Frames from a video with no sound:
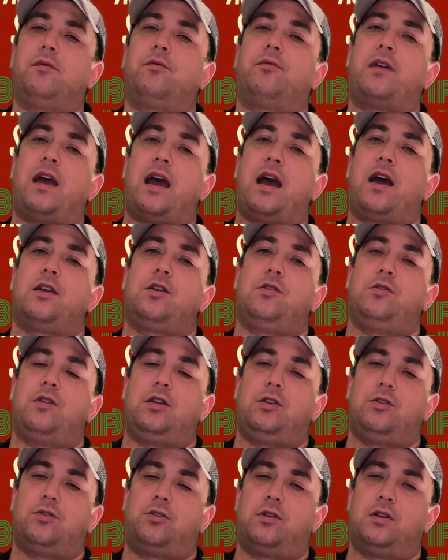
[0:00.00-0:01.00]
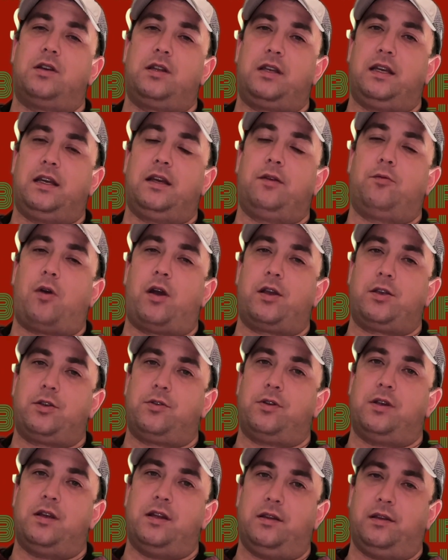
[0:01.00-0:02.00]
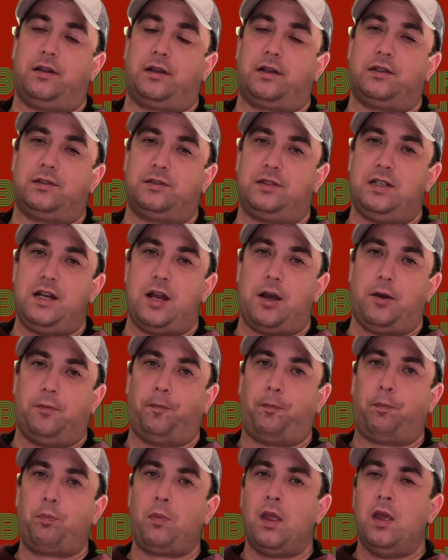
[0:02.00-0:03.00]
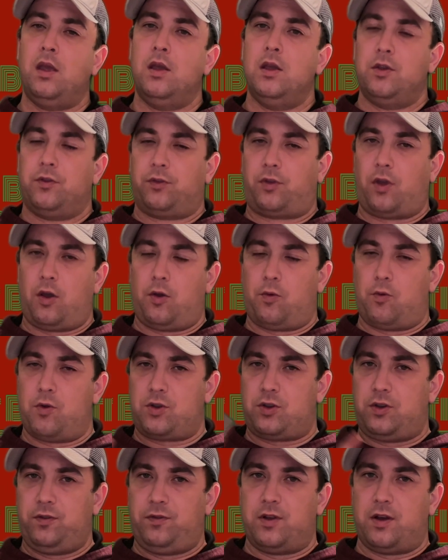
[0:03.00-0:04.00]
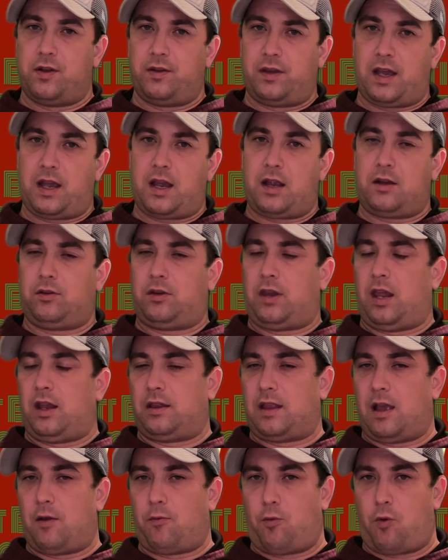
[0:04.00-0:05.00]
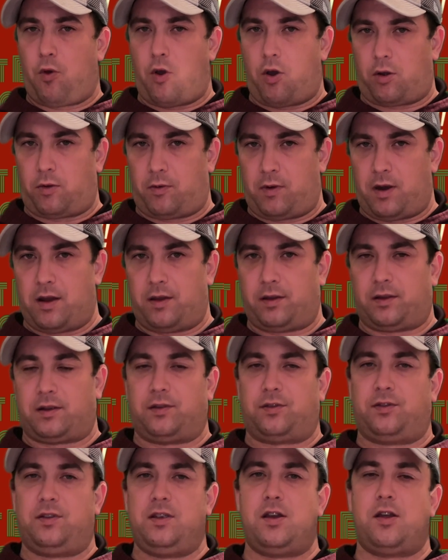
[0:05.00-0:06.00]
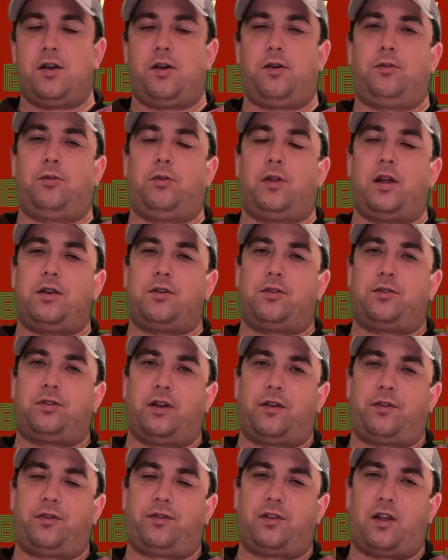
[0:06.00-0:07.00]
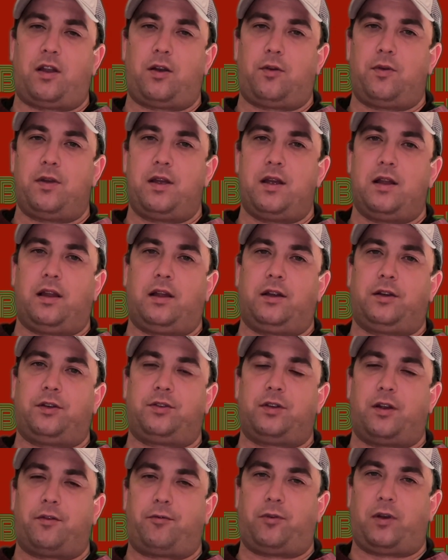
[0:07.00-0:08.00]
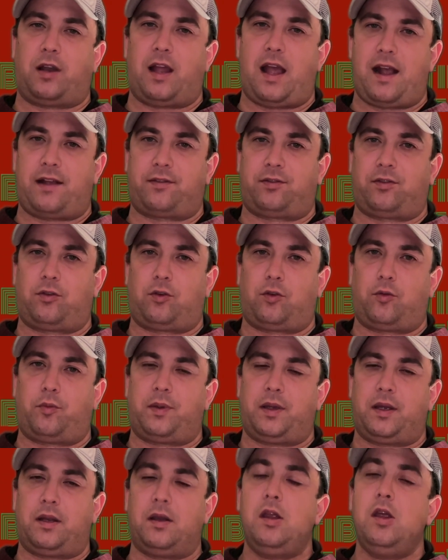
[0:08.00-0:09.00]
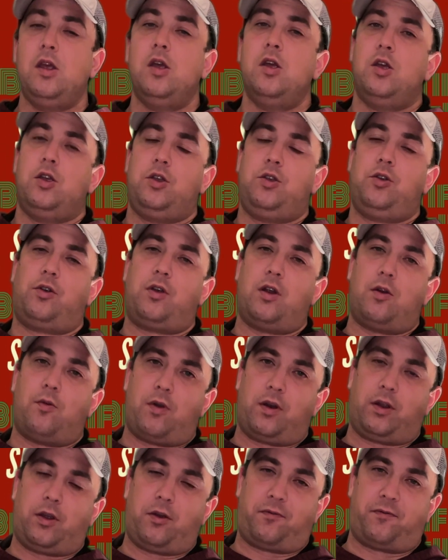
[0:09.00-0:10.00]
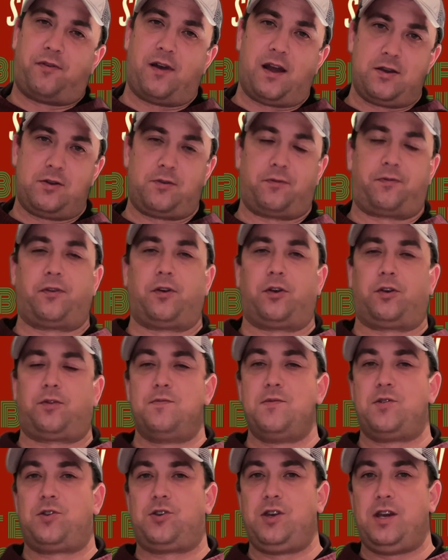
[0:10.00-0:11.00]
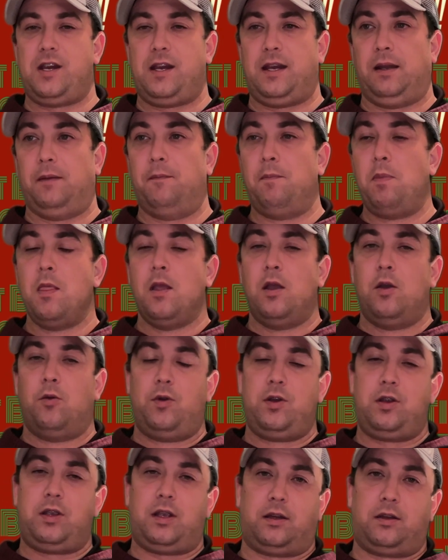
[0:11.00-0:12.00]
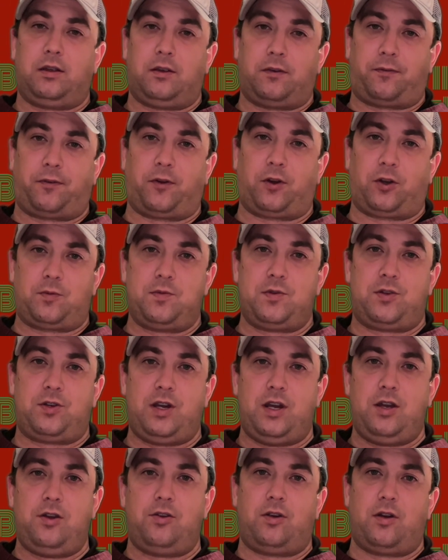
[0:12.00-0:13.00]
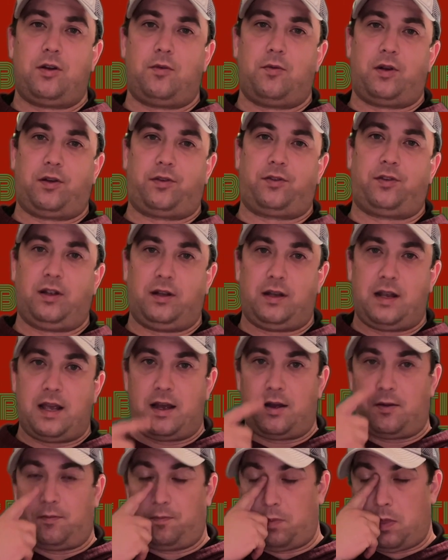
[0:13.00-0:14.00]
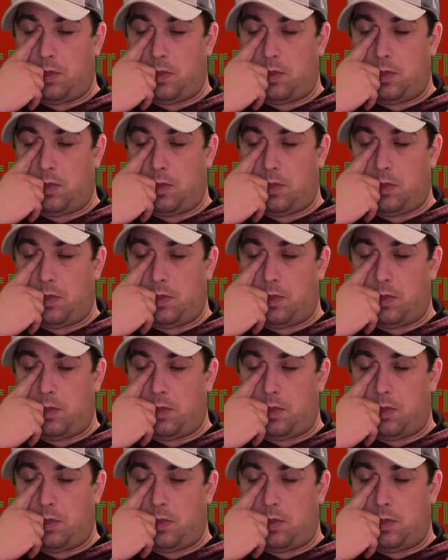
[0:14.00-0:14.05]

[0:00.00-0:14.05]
value that you're going to get while you're in the casino. So once you've done that, take that walk around the casino, let yourself settle in, let yourself relax a little bit. You're going to want to go find your first machine. When you get to your first machine, you're going to want to sit down,